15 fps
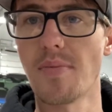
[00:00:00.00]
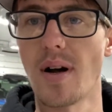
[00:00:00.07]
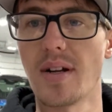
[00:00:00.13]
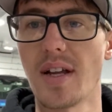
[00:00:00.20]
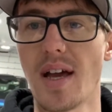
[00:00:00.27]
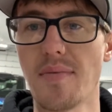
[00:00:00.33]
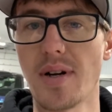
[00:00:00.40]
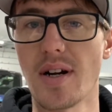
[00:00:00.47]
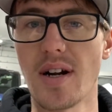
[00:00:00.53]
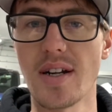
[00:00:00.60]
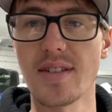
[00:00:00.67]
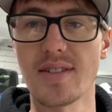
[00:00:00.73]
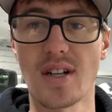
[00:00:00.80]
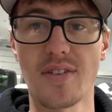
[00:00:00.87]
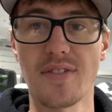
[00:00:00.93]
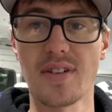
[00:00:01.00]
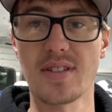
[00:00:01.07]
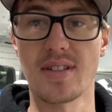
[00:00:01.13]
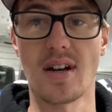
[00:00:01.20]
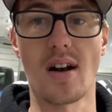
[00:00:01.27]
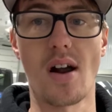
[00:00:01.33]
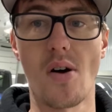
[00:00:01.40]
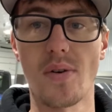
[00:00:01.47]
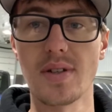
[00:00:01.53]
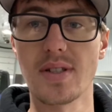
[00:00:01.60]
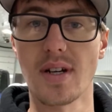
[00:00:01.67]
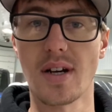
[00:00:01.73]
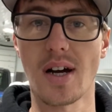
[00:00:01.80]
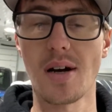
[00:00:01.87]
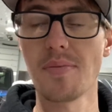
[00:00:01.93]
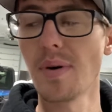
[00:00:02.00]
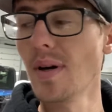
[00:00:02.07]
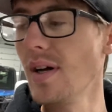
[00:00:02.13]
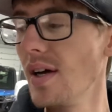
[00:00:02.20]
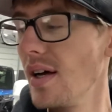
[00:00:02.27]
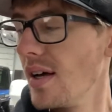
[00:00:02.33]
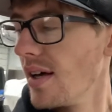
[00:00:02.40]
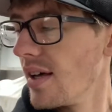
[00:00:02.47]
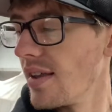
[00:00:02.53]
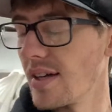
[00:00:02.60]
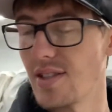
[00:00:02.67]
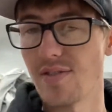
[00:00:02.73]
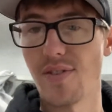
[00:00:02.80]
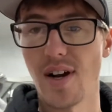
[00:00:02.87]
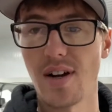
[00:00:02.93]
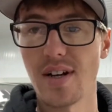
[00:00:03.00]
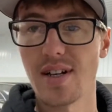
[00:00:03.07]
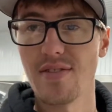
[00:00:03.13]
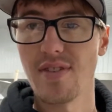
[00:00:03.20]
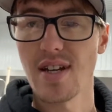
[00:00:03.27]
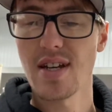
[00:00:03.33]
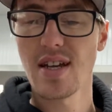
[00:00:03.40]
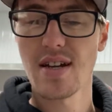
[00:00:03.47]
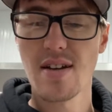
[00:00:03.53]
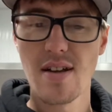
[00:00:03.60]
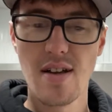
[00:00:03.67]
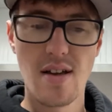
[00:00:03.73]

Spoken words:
on damn near any surface and it'll always hook up. That's very convenient.